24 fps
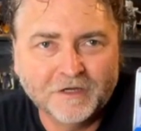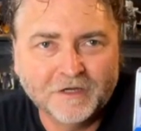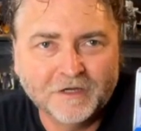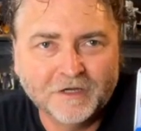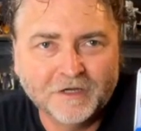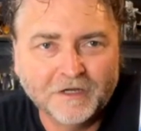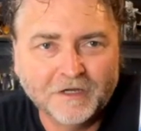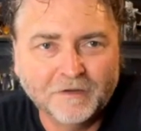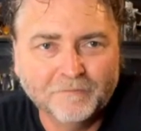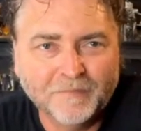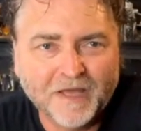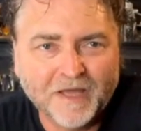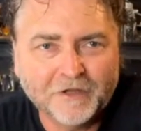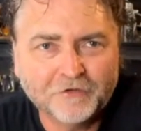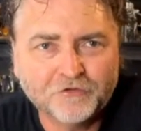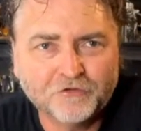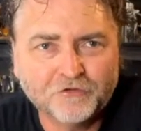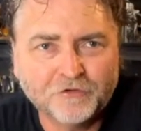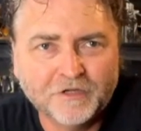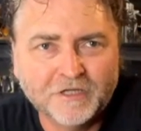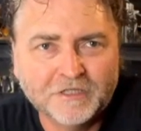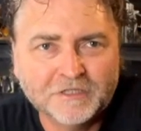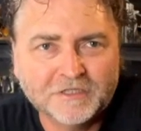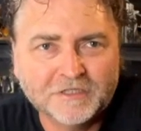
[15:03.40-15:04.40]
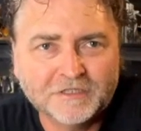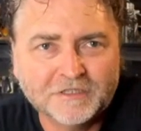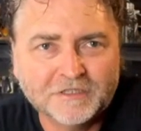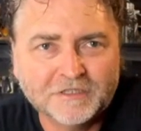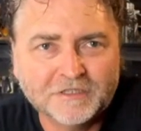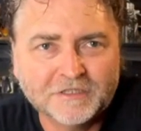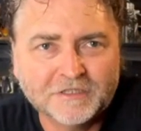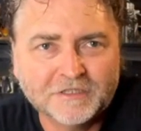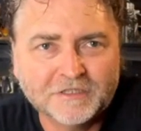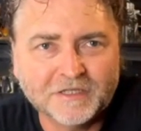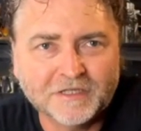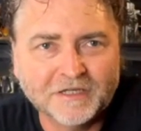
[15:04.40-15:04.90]
battle droids,
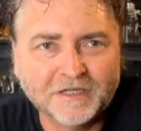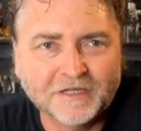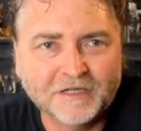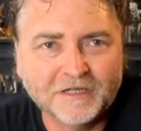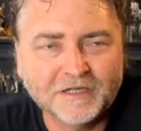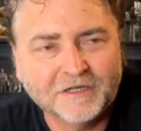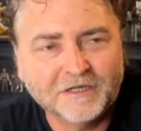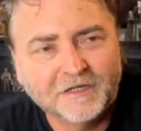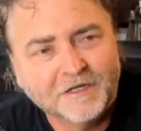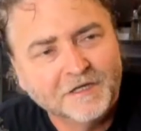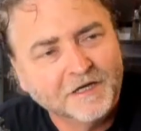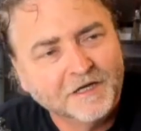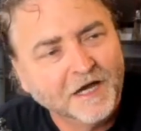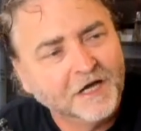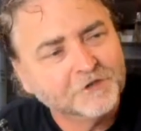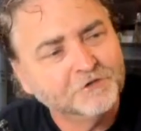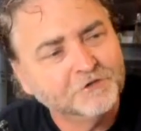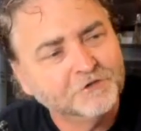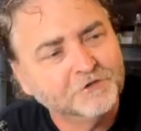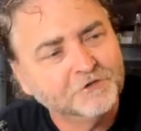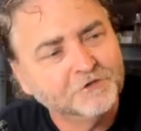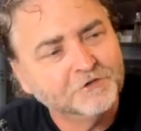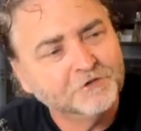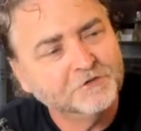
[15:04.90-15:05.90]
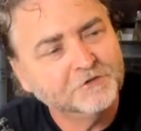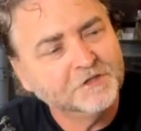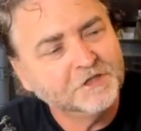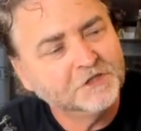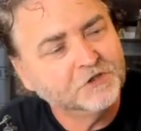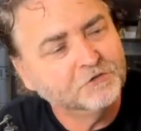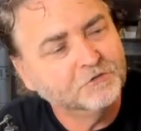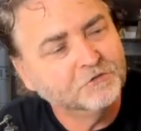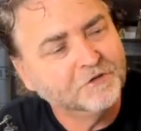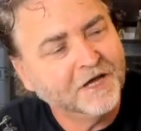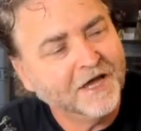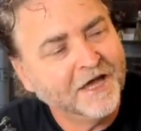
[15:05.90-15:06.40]
R2-D2
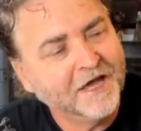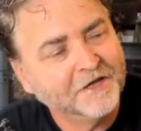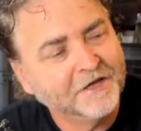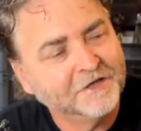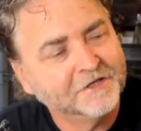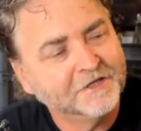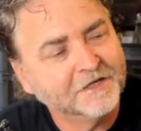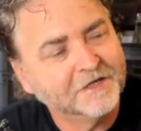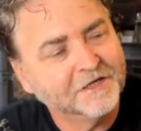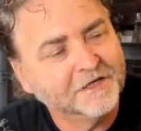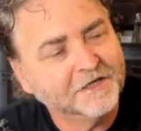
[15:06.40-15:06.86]
and